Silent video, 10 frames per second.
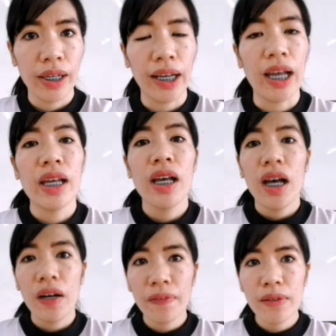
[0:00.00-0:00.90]
Okay,
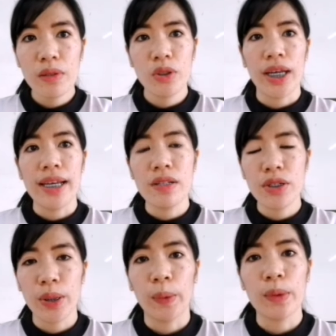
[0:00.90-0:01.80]
a food chain
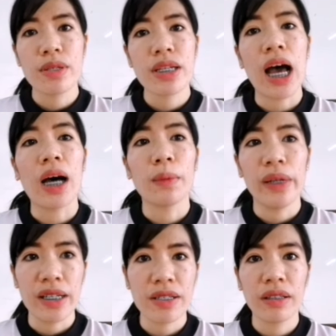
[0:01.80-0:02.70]
shows how
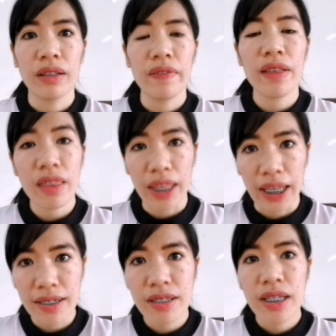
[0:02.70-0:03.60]
each living
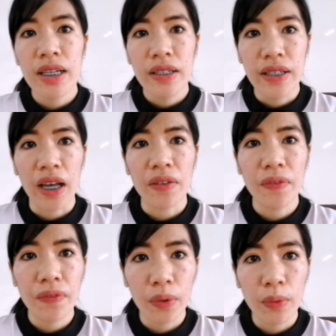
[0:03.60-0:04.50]
things
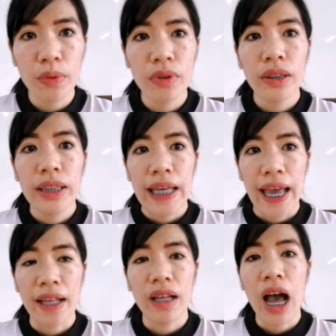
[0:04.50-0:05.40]
get food
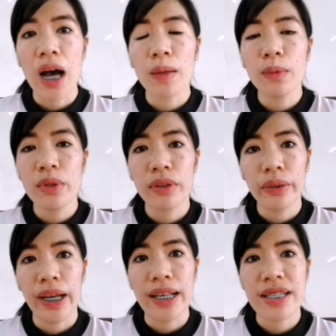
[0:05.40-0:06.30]
and how
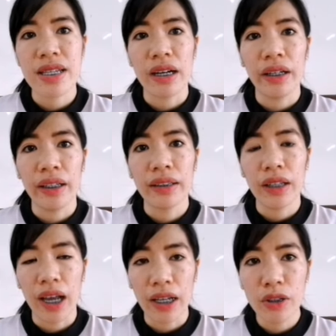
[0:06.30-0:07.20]
nutrients and
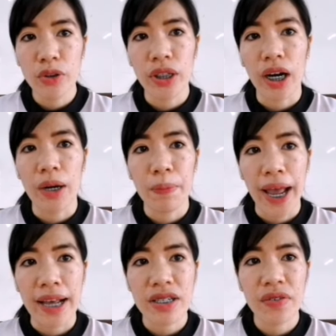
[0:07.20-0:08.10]
energy are
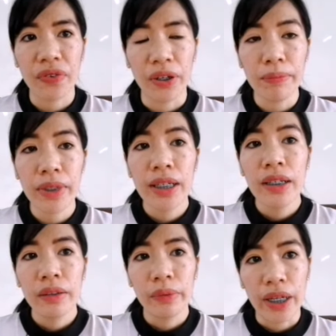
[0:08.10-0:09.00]
passed from
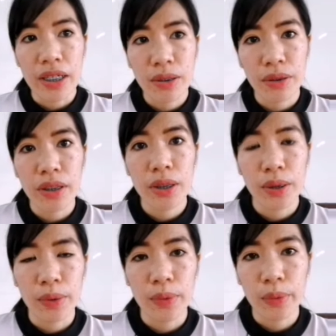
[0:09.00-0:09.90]
creature
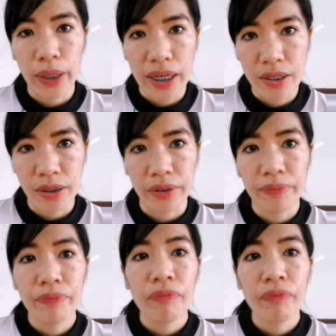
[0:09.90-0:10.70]
to creature.